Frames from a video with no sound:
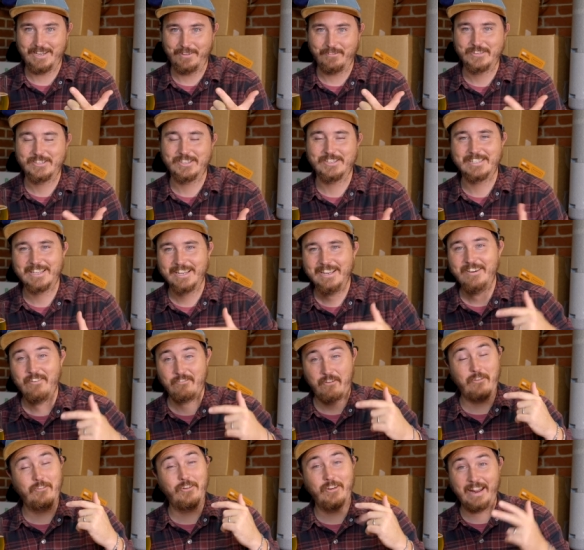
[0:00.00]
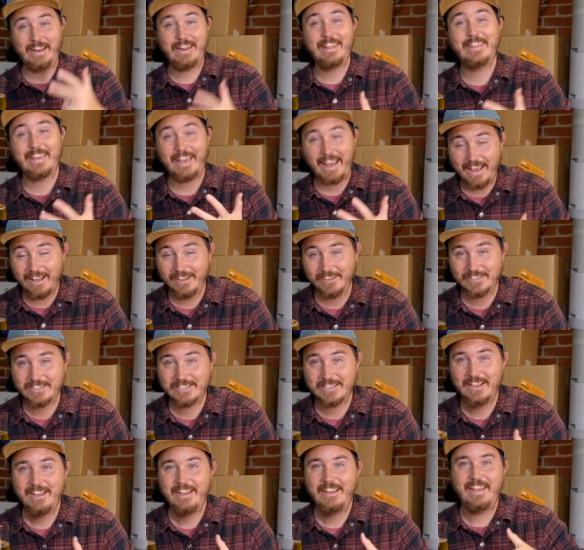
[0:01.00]
temperatures, if I've learned anything
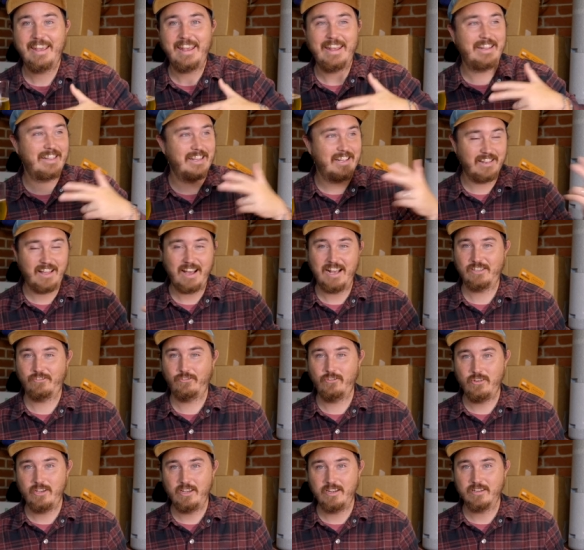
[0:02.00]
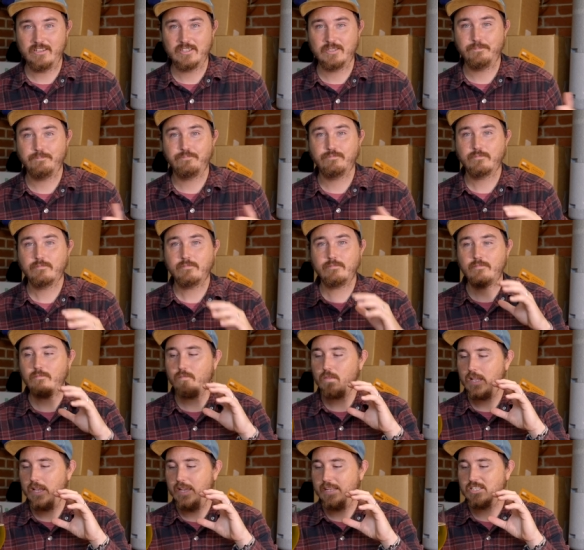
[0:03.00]
else in the last few years,
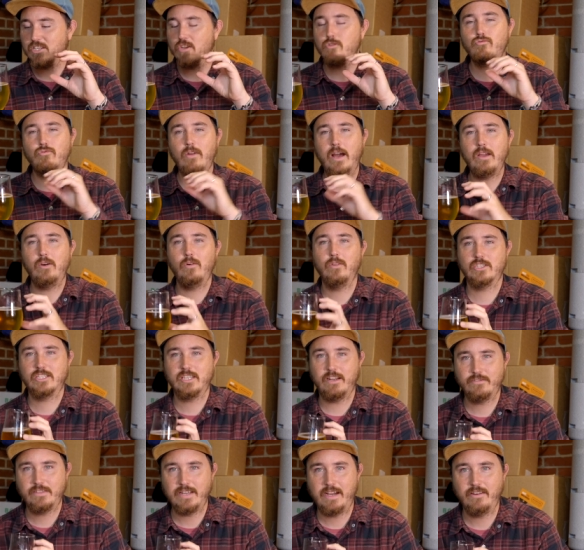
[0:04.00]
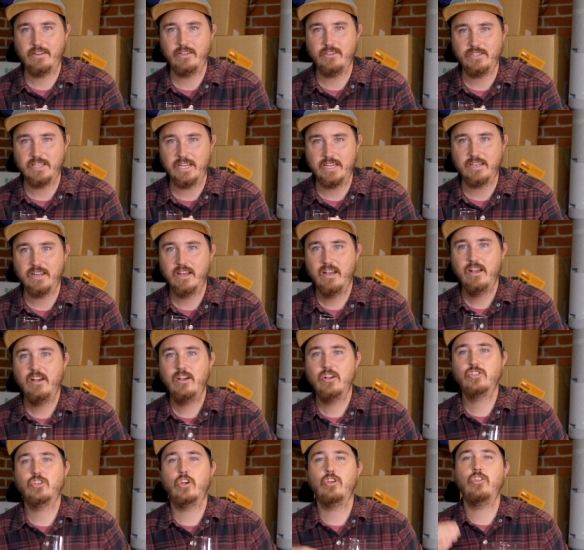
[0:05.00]
it's write all the stuff down that you did
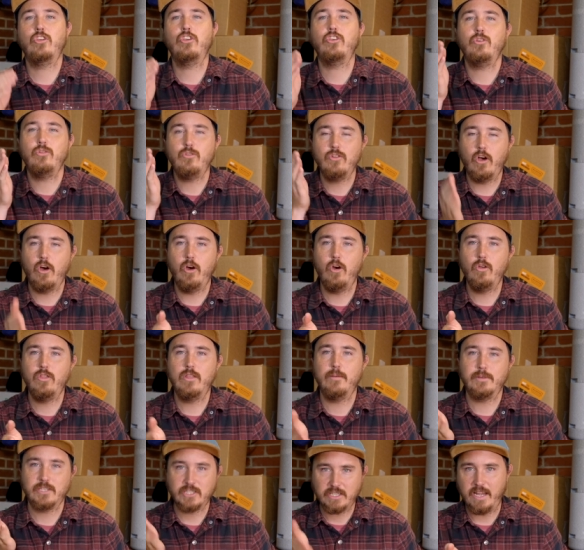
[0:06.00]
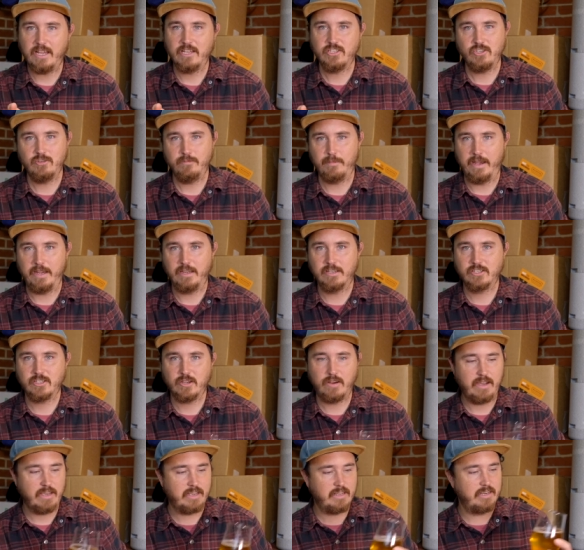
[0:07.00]
so that you know the mistakes you made.
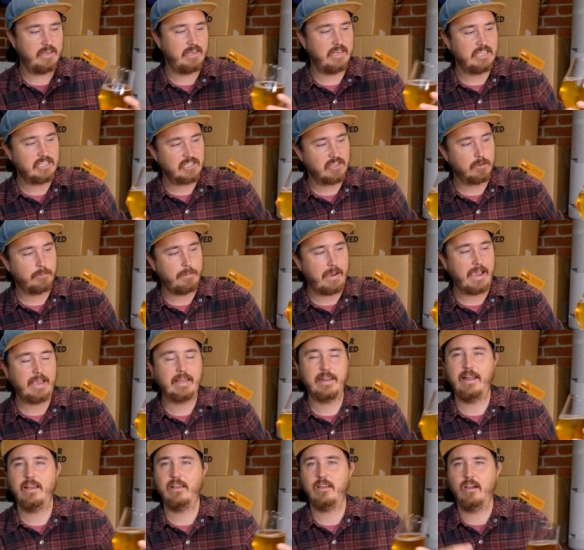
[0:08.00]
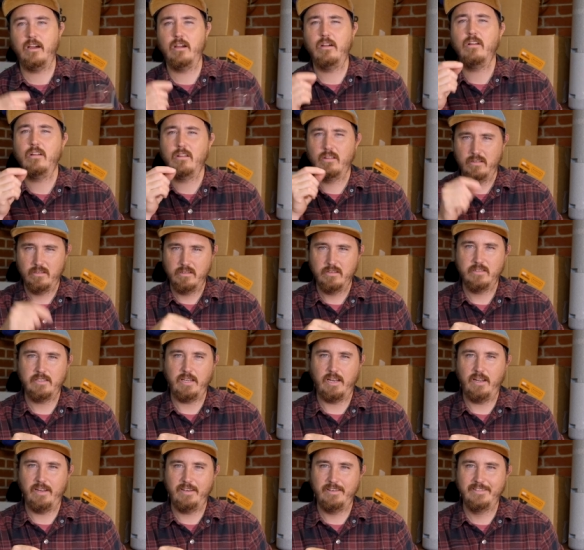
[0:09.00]
So I can at least look back at that and go,
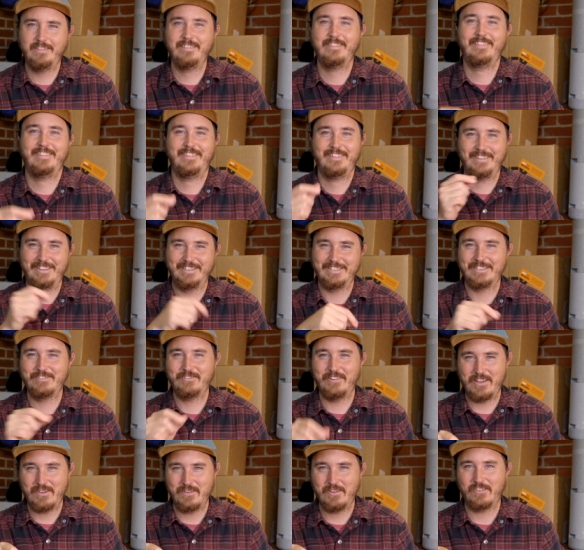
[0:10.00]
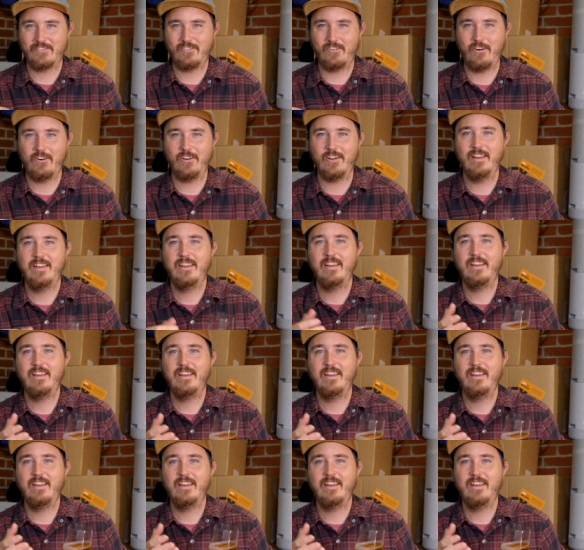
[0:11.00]
Dillon, this is where you went wrong.